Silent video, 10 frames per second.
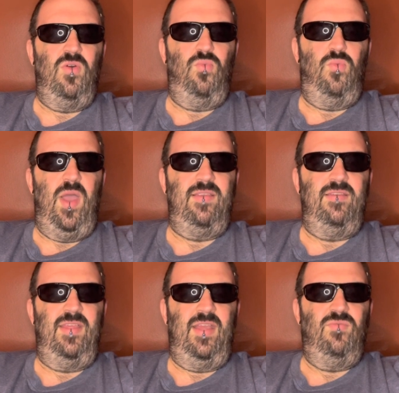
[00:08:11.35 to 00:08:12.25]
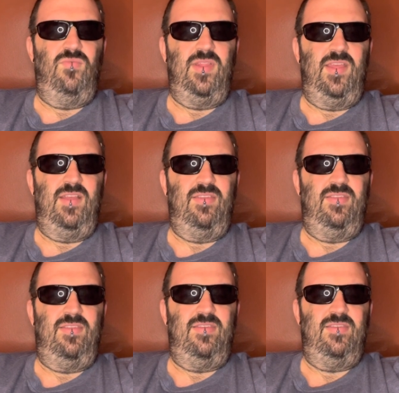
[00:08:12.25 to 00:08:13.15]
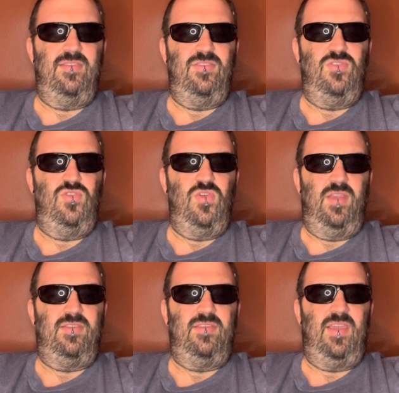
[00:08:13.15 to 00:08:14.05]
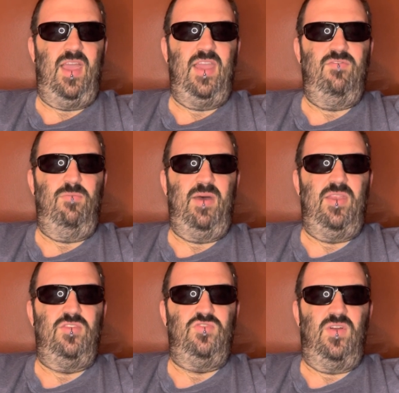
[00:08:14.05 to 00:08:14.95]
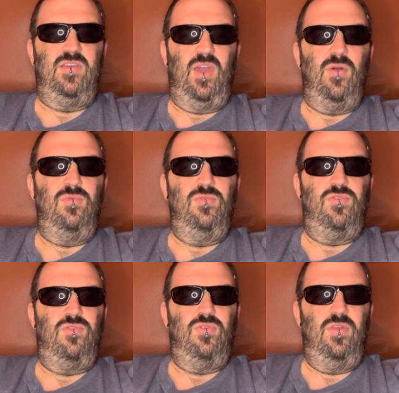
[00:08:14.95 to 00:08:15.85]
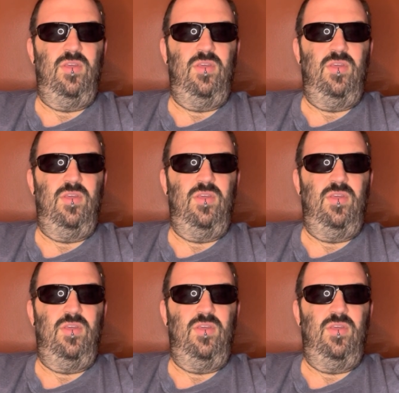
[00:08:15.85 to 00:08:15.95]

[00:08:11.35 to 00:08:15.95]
when it really is just kind of about a drunk coach?